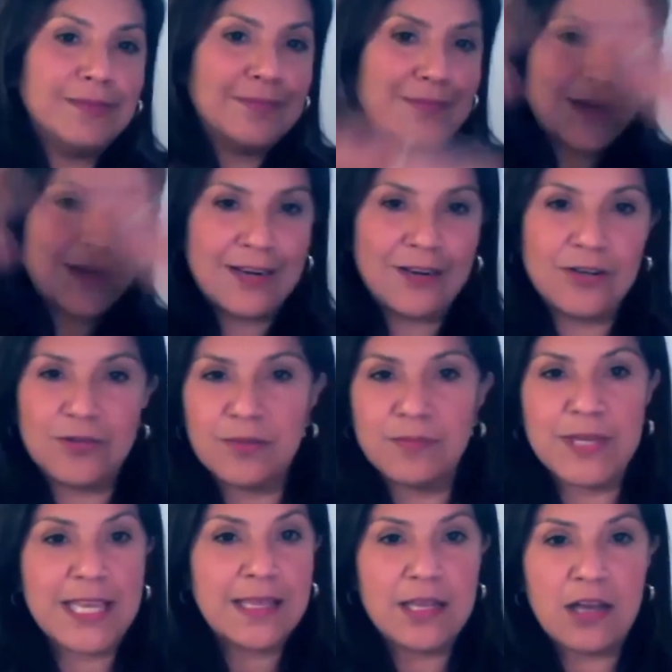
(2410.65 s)
I don't know,
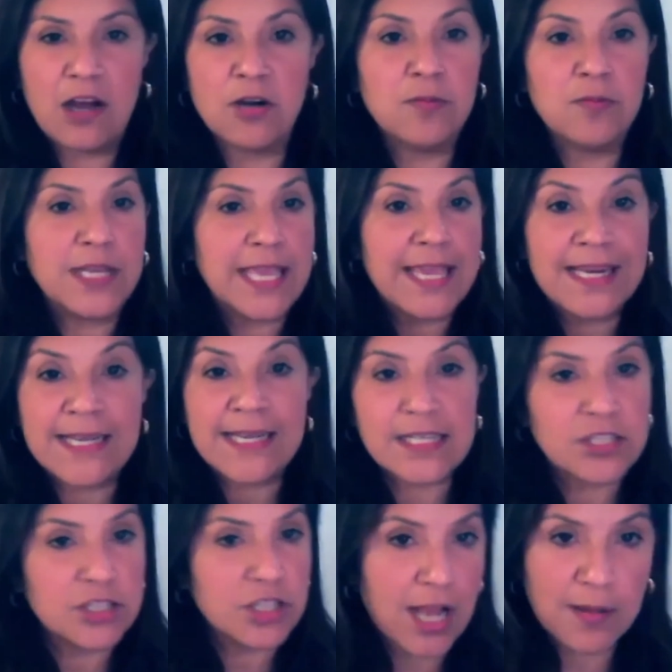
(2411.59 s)
the auto mechanic
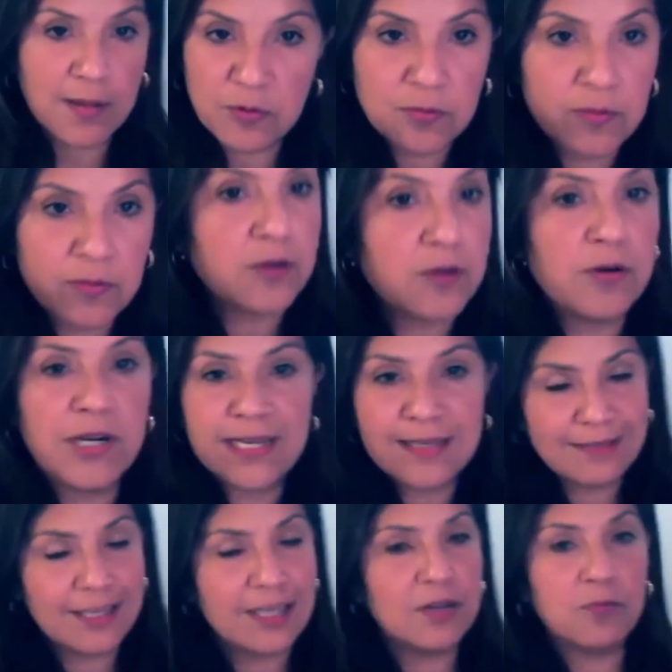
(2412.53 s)
shop or,
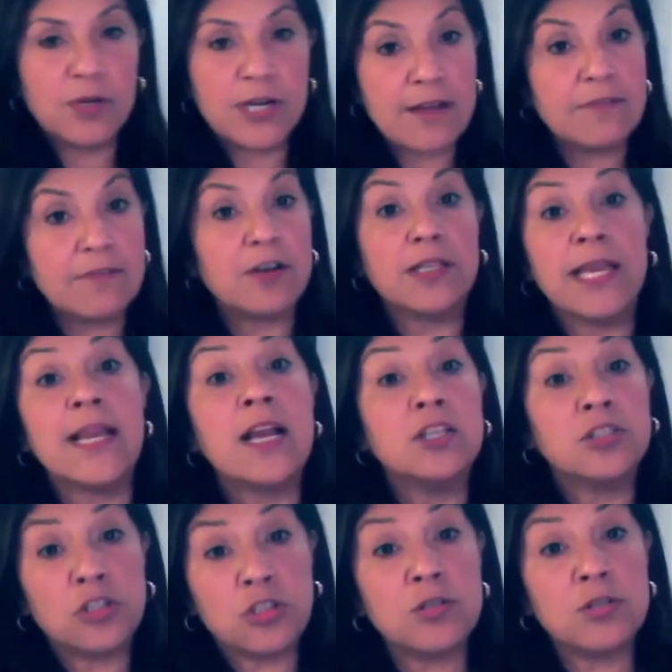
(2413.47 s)
you know, whatever. Like
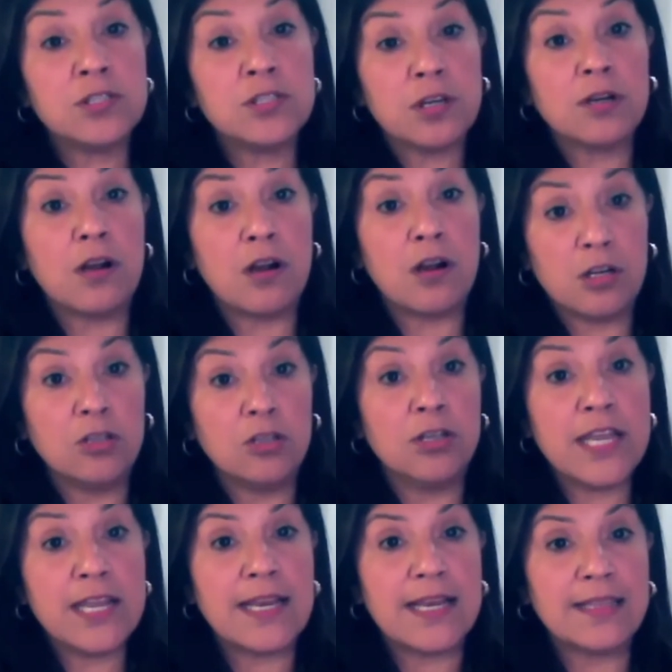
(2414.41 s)
students are
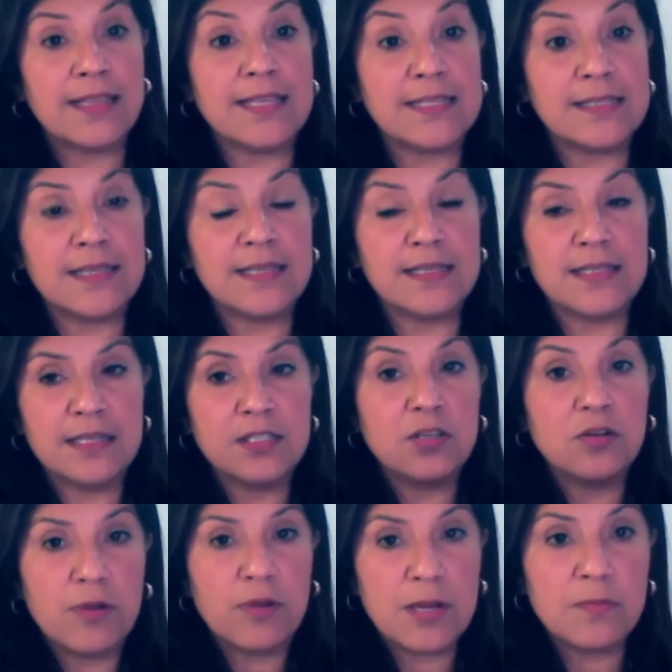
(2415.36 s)
looking at these things, and it's a
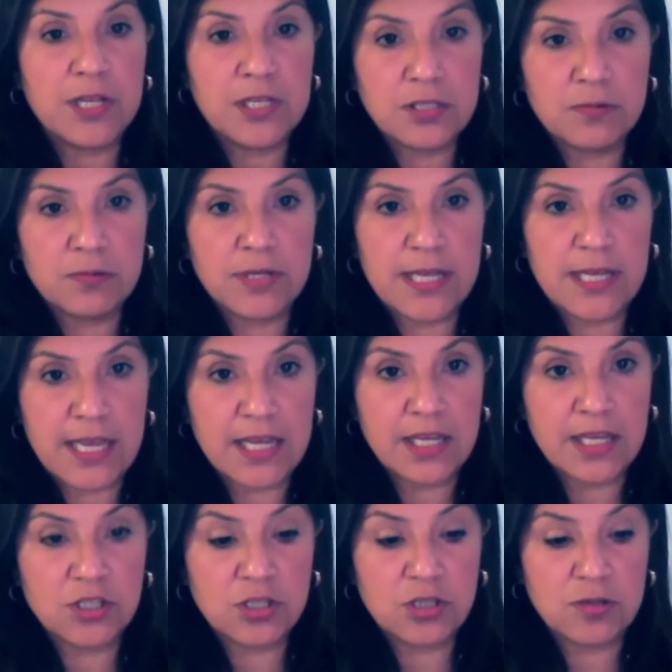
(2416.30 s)
great way to
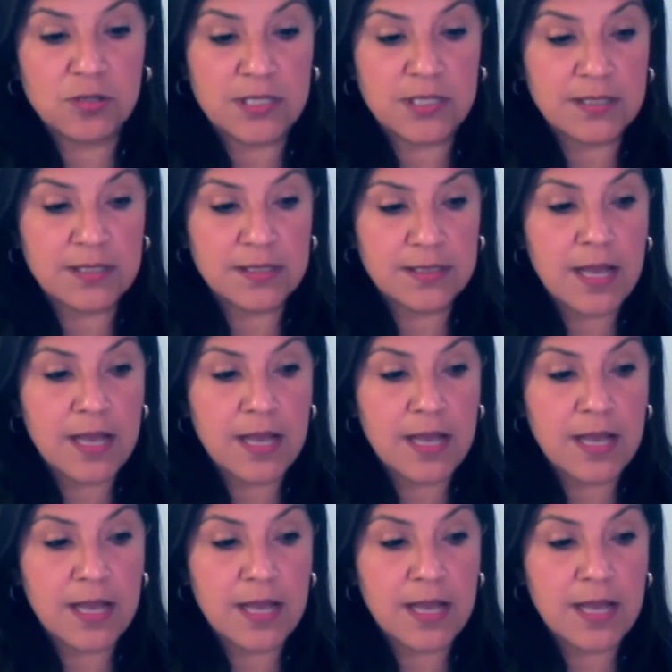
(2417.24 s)
engage students.